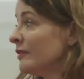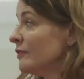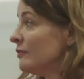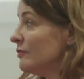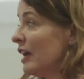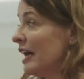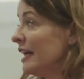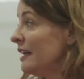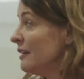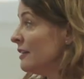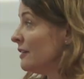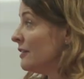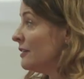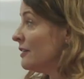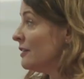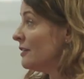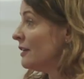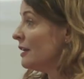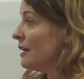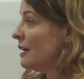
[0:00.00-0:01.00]
Fine.
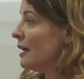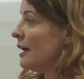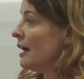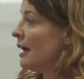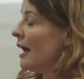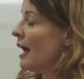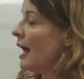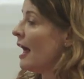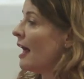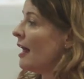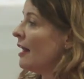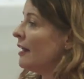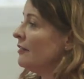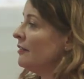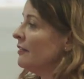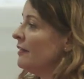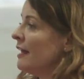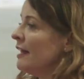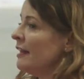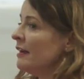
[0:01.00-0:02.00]

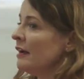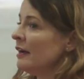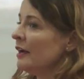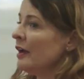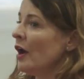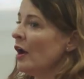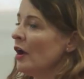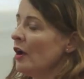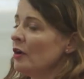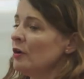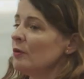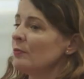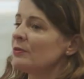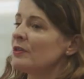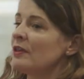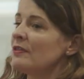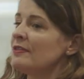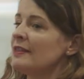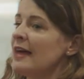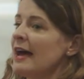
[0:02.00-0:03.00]
And then I hope
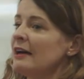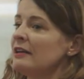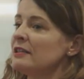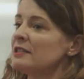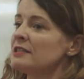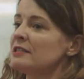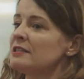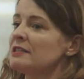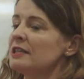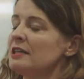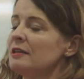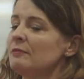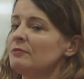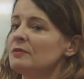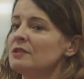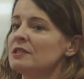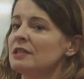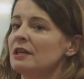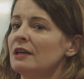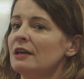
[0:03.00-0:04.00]
that that
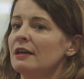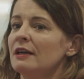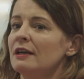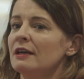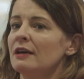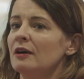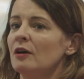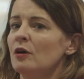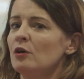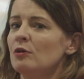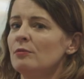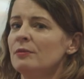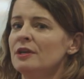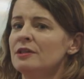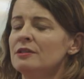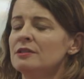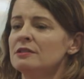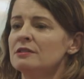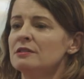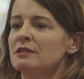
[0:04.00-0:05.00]
seemed
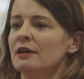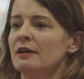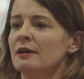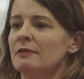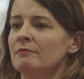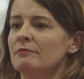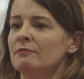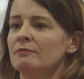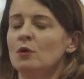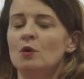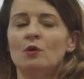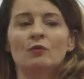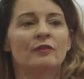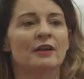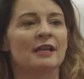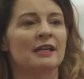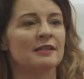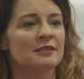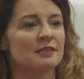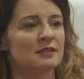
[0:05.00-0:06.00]
almost more
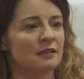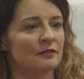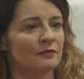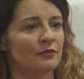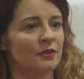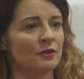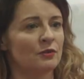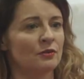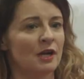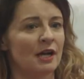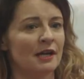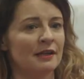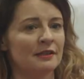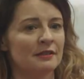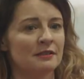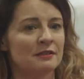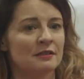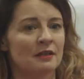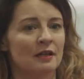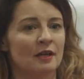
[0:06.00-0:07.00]
realistic for you
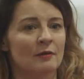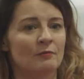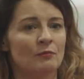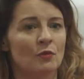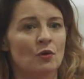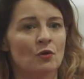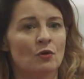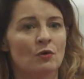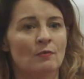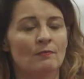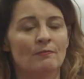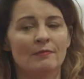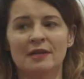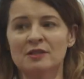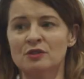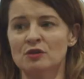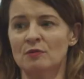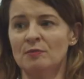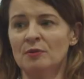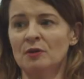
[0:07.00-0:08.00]
guys, more
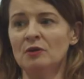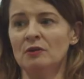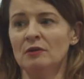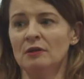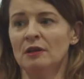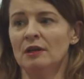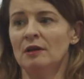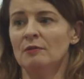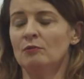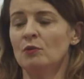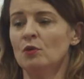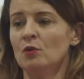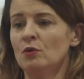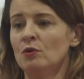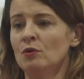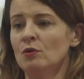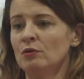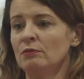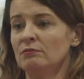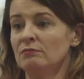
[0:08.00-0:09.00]
measurable,
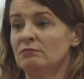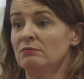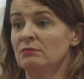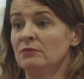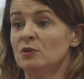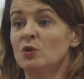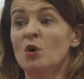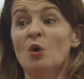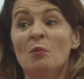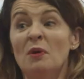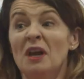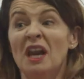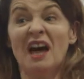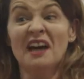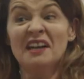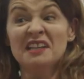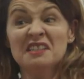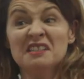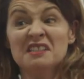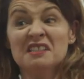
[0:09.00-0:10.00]
more
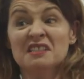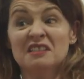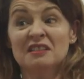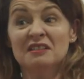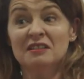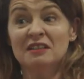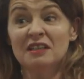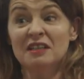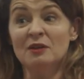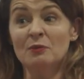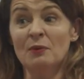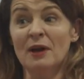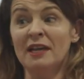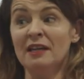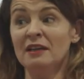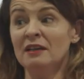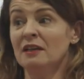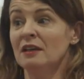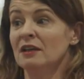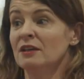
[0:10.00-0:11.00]
normalized in a way,
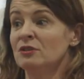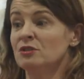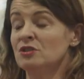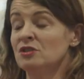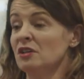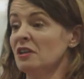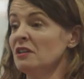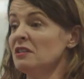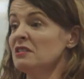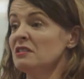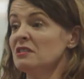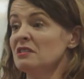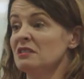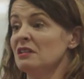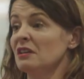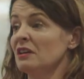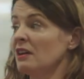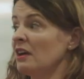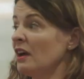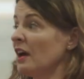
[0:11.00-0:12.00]
just
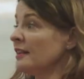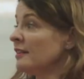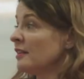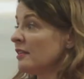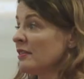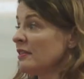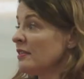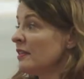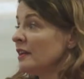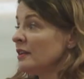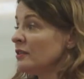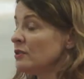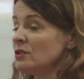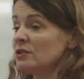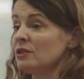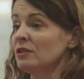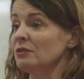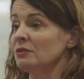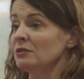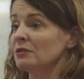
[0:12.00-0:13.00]
another thing to
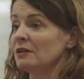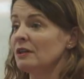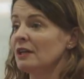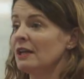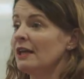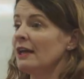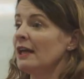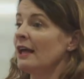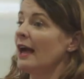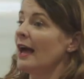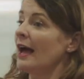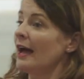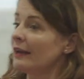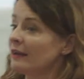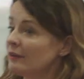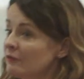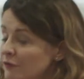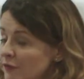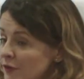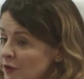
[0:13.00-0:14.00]
do.
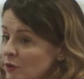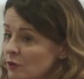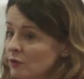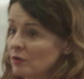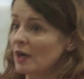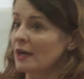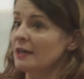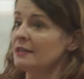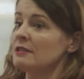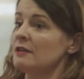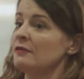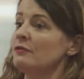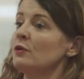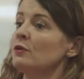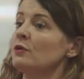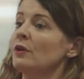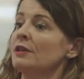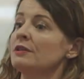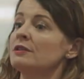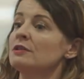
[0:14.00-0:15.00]
And for you guys, if you're
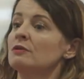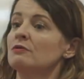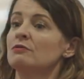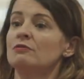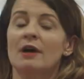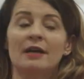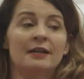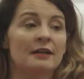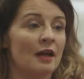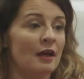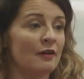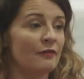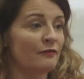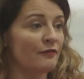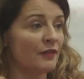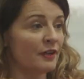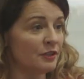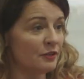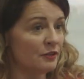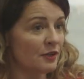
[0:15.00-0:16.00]
going to run a
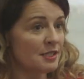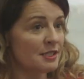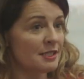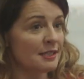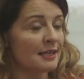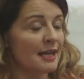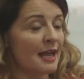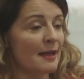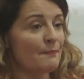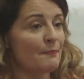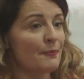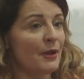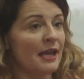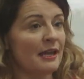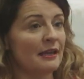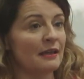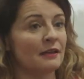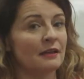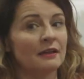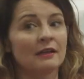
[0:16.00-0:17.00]
fundraising
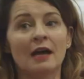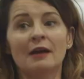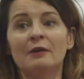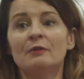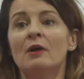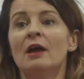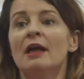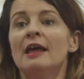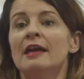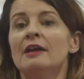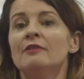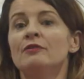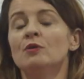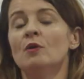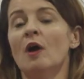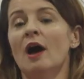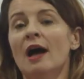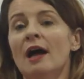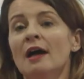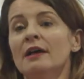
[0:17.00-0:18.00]
campaign, and if you
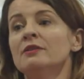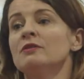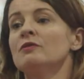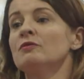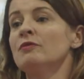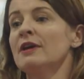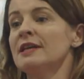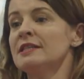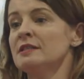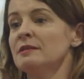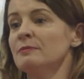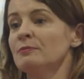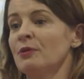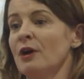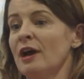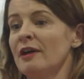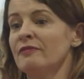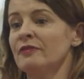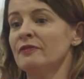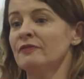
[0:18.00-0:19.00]
are raising
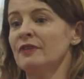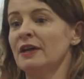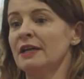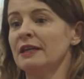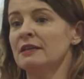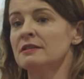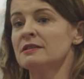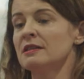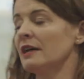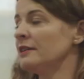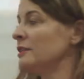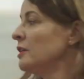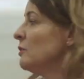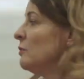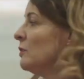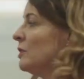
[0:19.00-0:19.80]
private finance, I don't